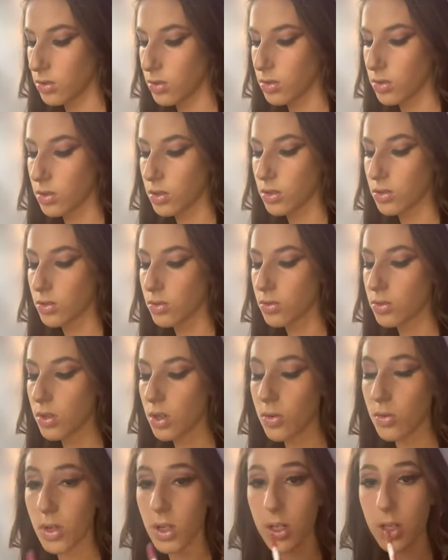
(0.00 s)
Because who
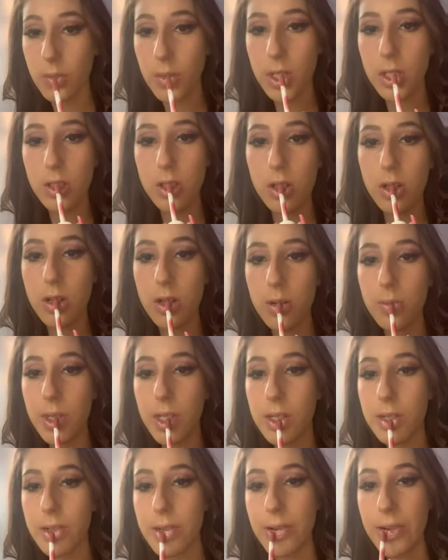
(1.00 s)
don't want to be
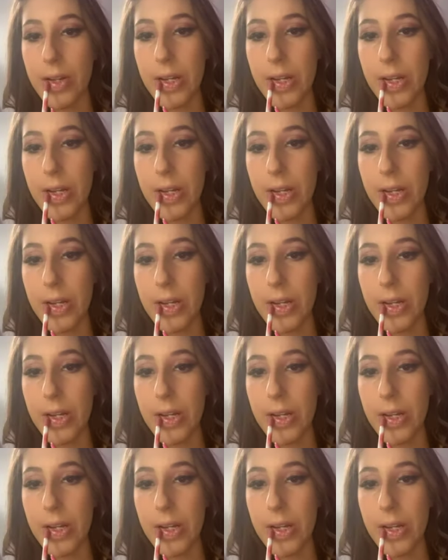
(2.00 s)
charming?